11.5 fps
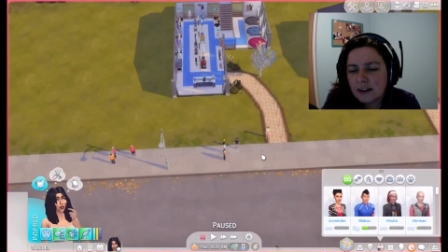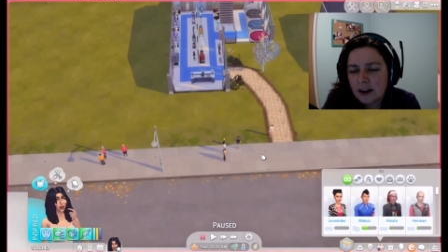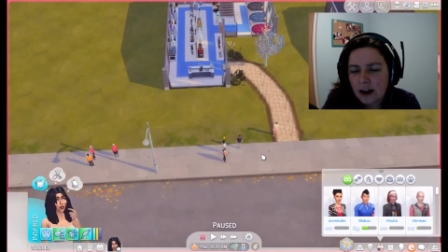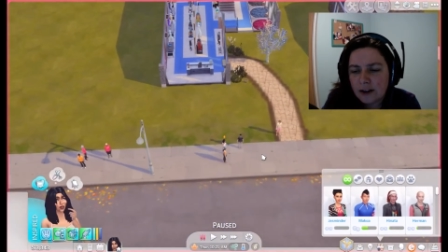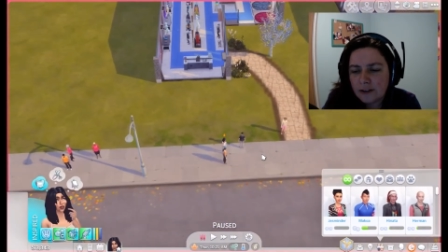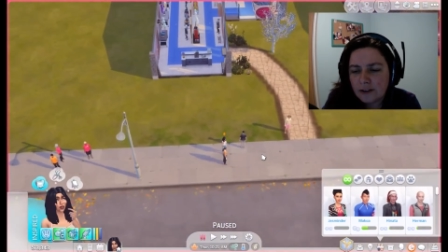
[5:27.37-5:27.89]
you
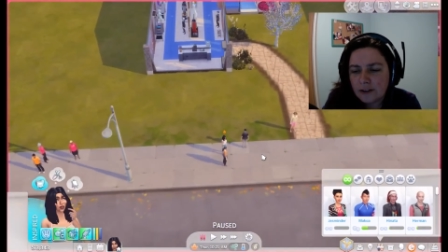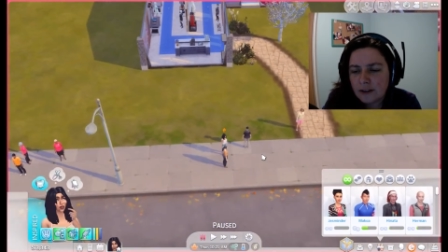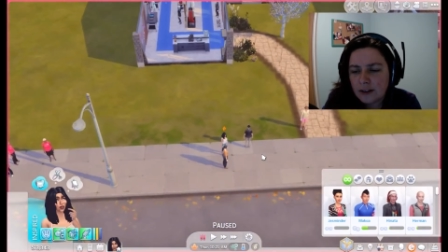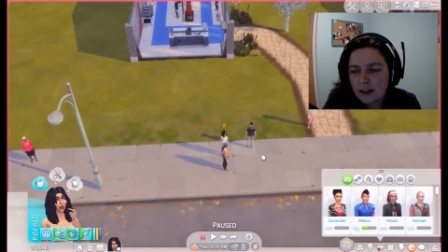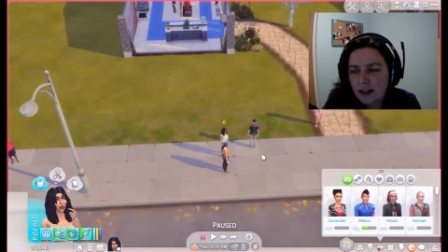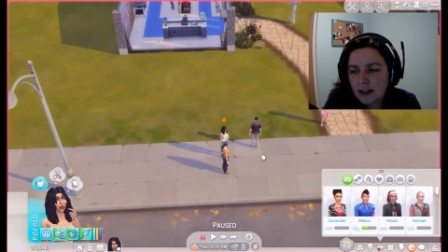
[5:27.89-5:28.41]
know,
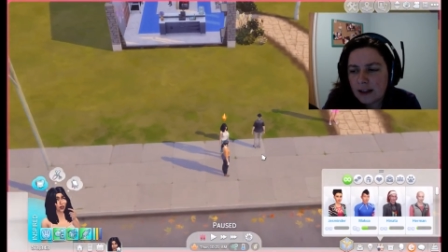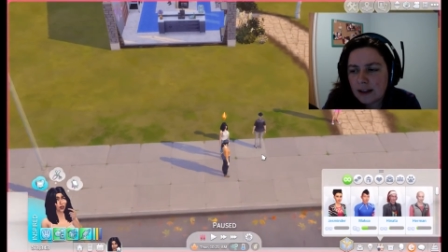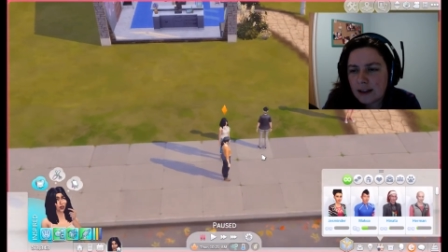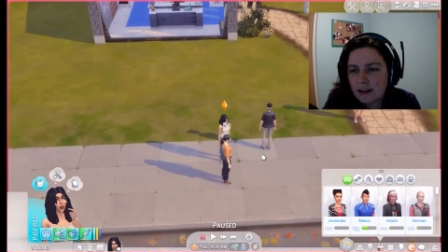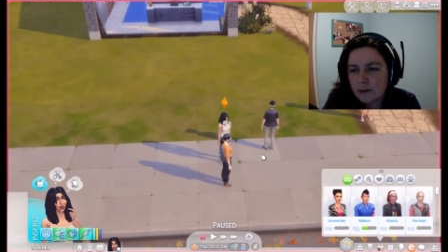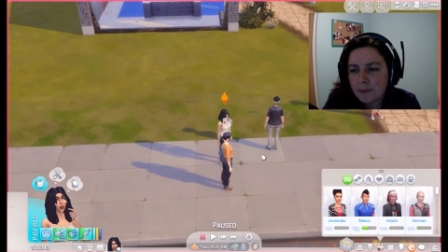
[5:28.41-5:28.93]
a
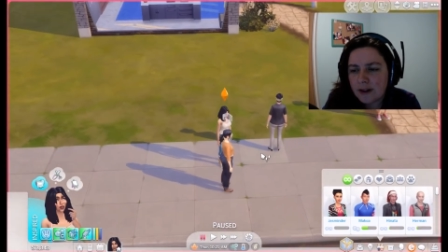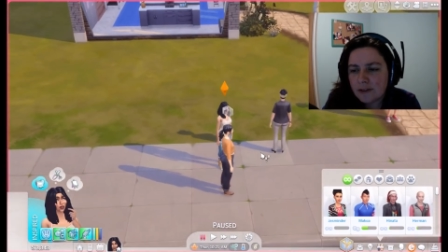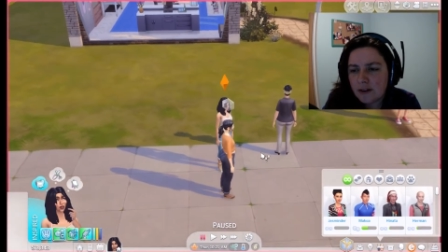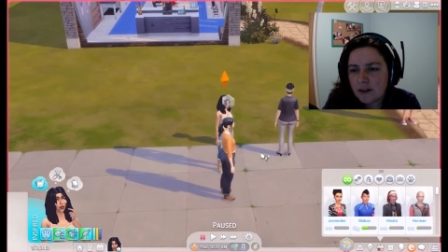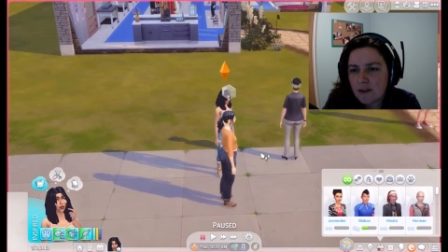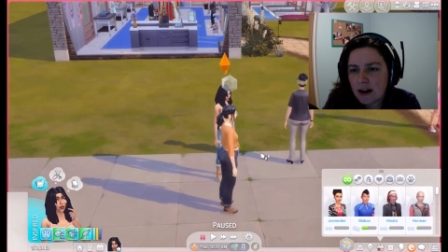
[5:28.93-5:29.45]
little bit
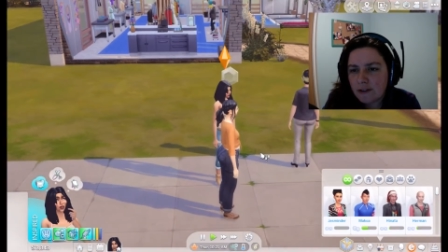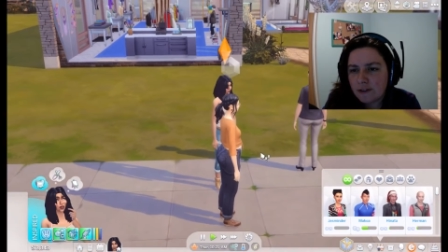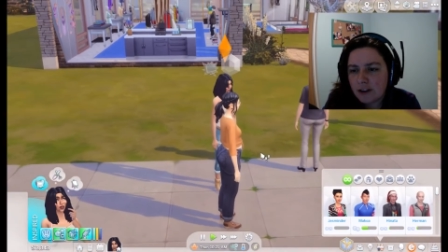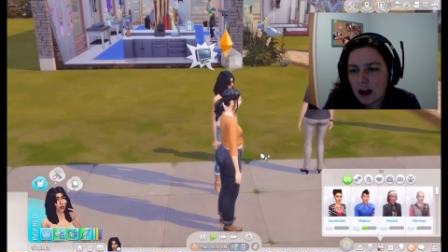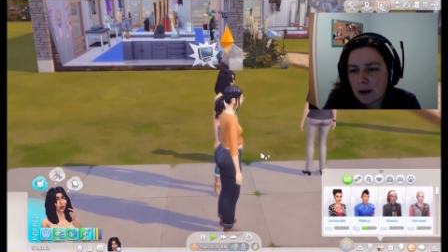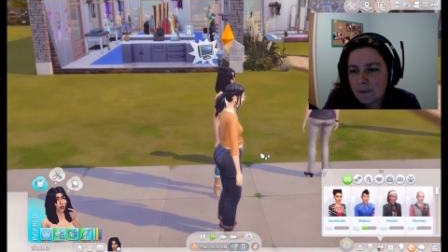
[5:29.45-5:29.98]
of a rough
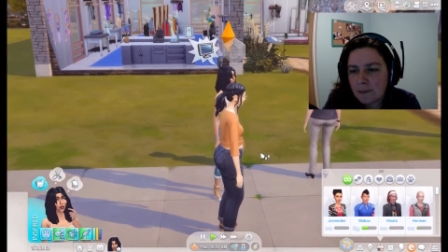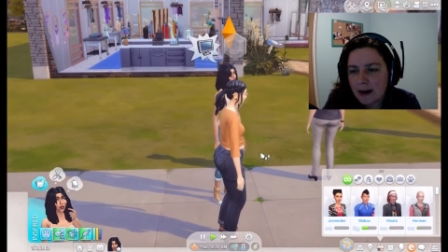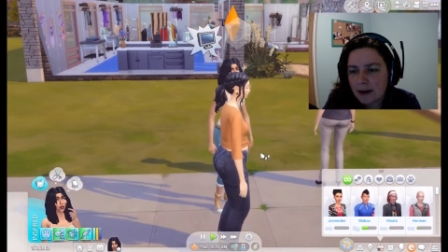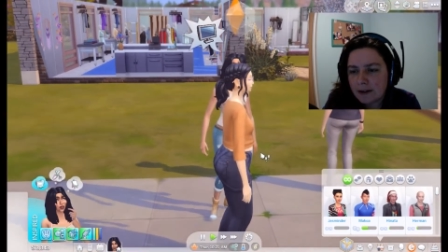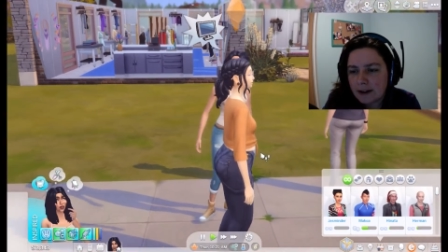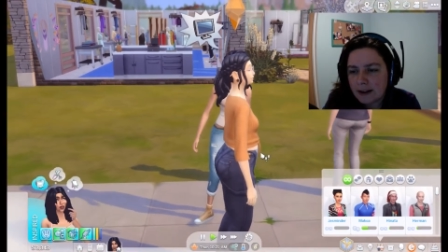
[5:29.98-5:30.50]
time
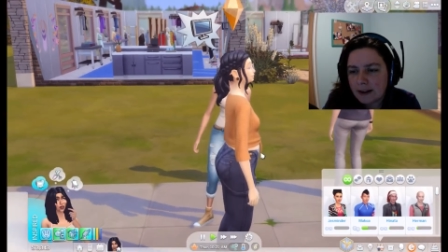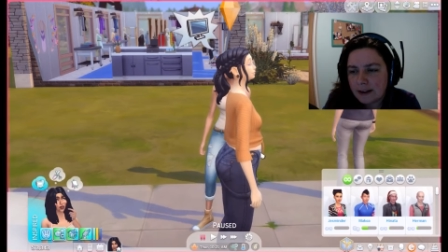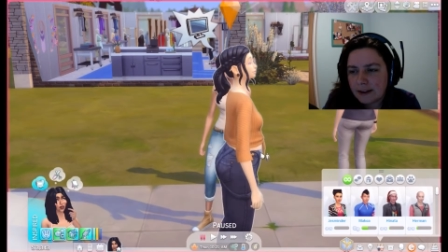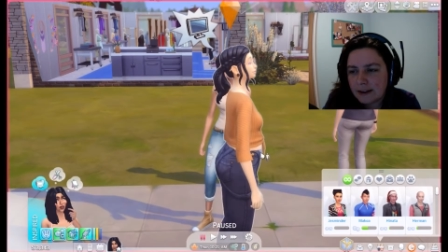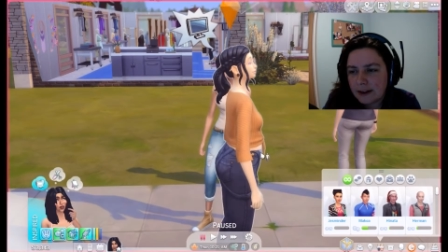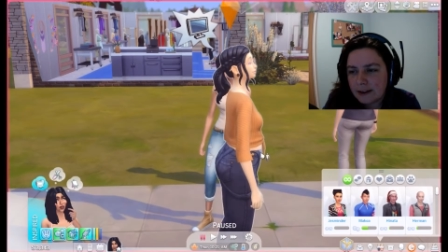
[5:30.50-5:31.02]
about it.
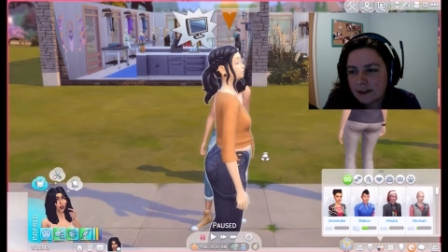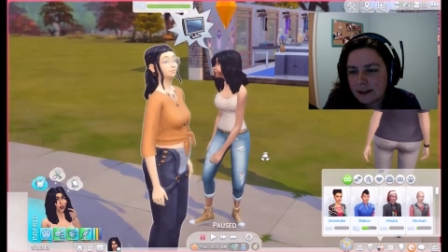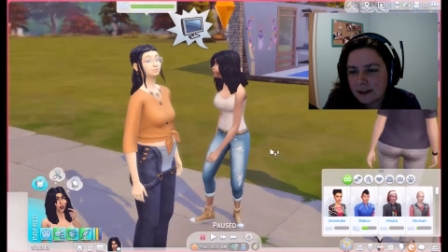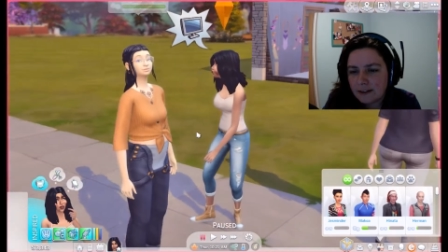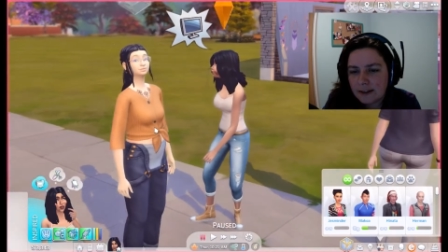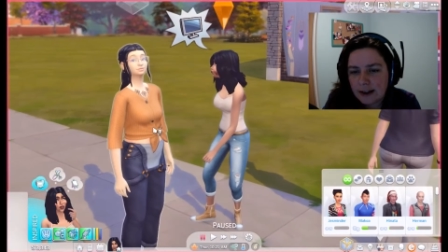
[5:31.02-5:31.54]
You know,
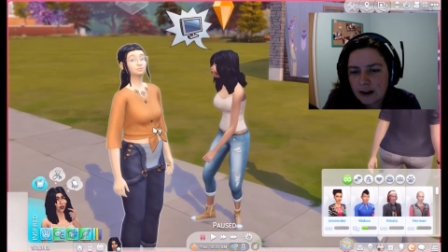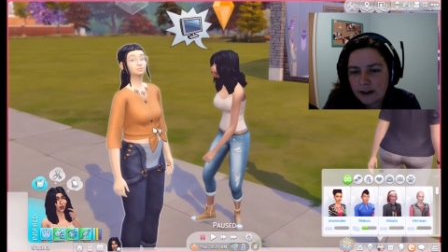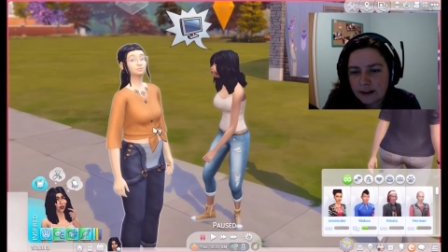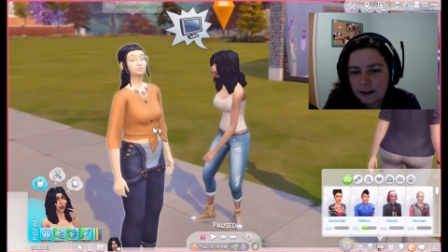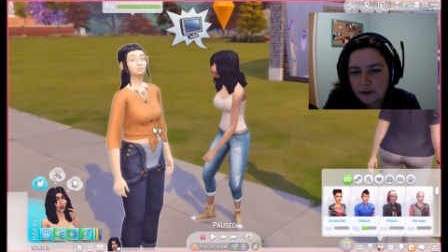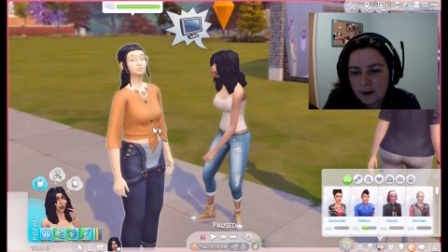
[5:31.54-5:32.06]
let's say
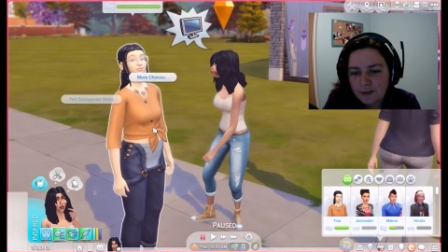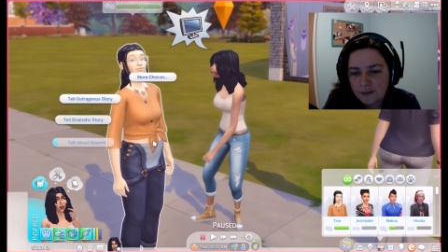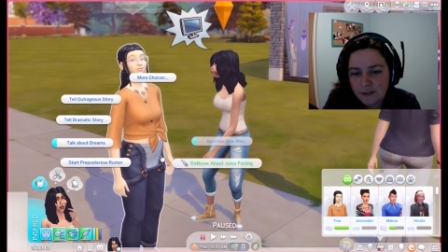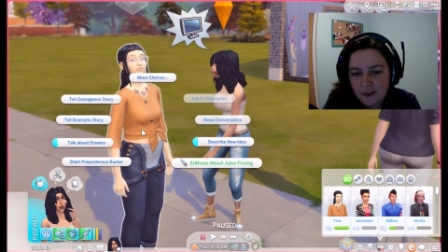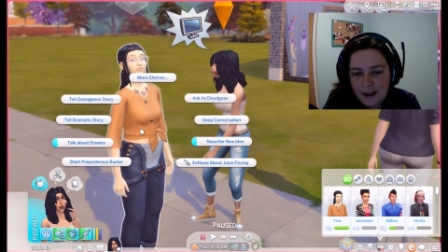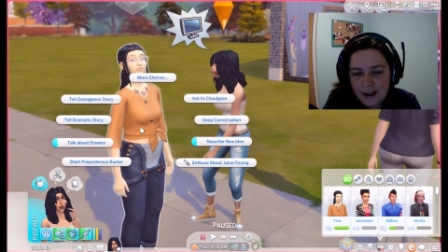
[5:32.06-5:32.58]
hi to our
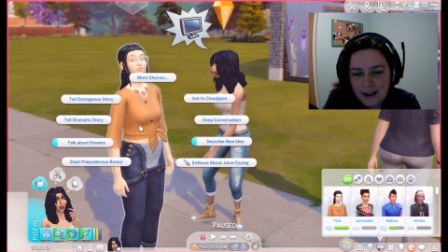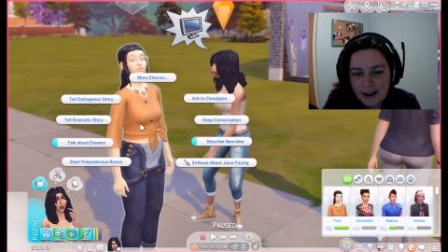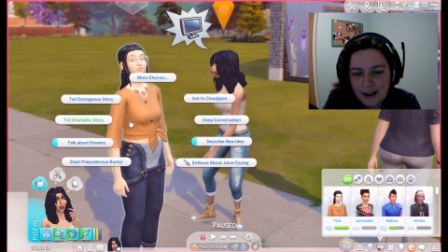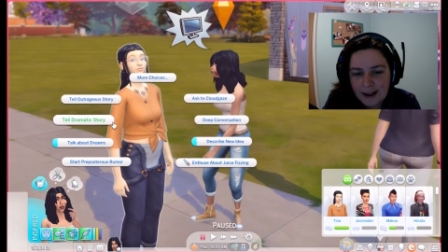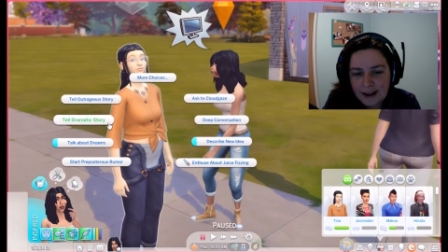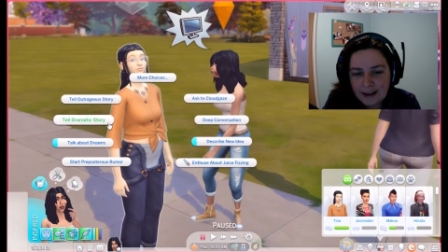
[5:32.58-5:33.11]

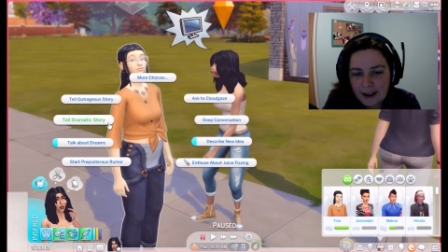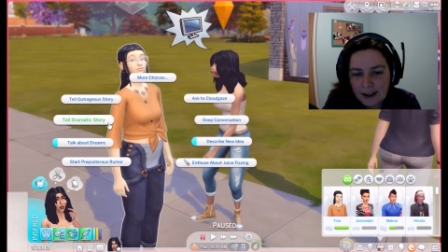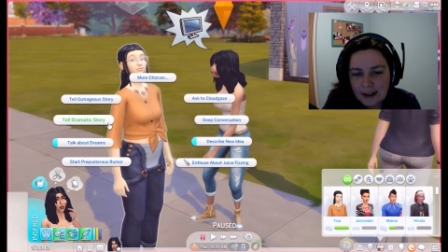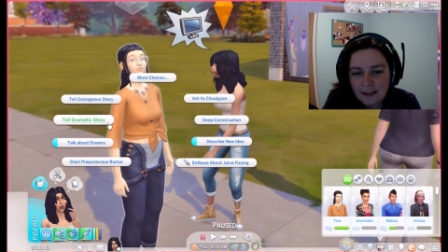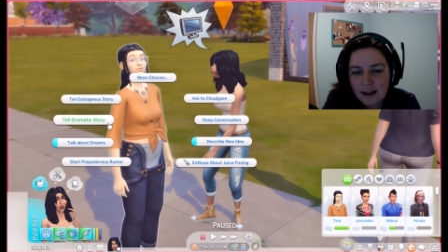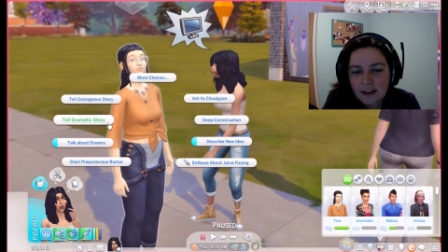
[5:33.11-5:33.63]
friend,
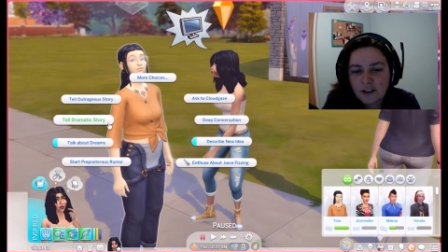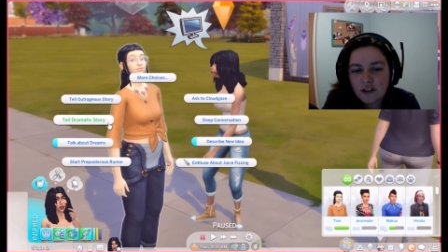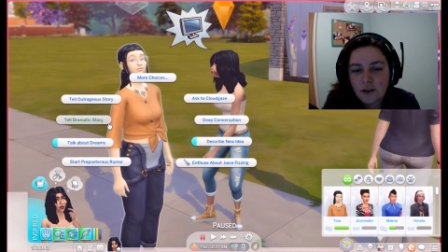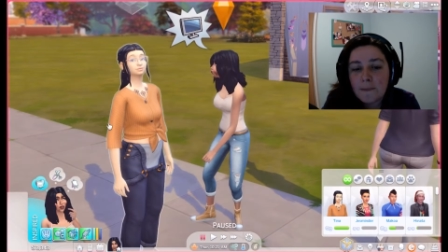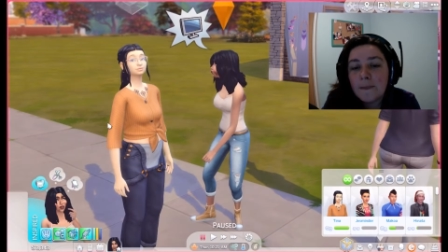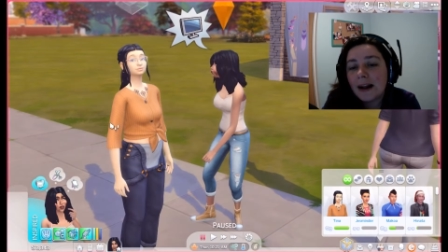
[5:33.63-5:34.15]
tell a
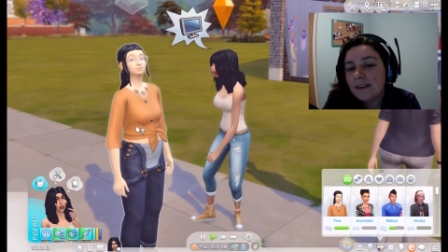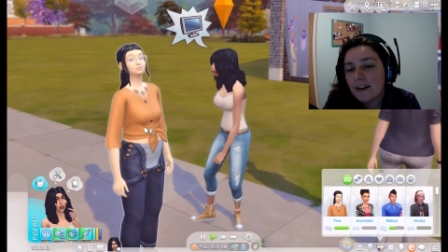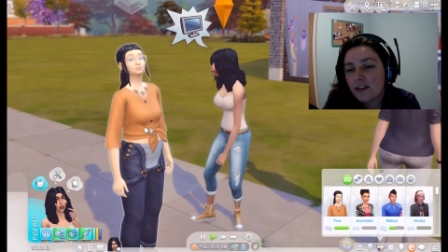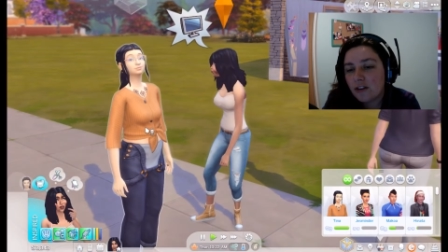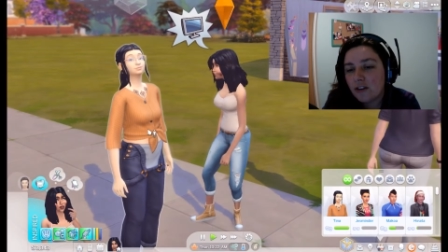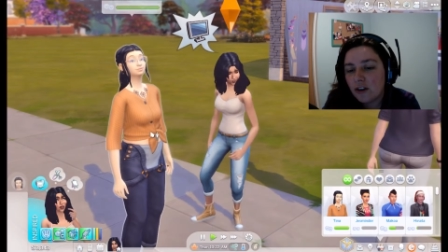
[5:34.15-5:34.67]

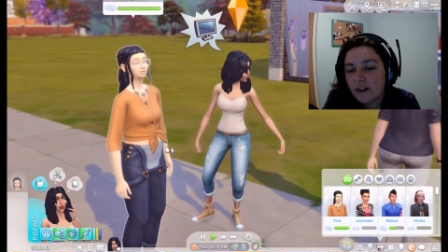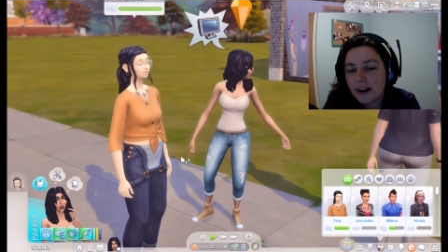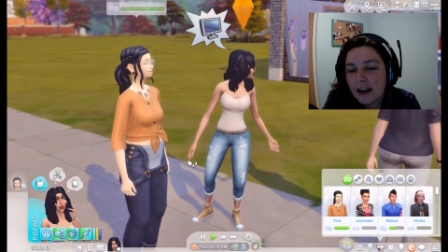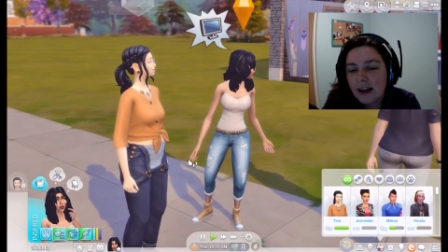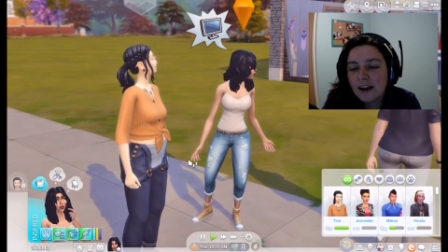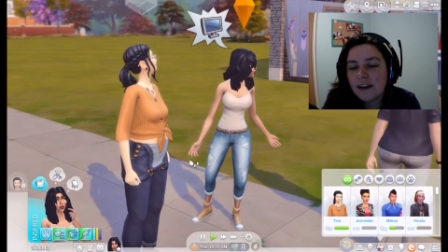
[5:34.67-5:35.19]
dramatic story.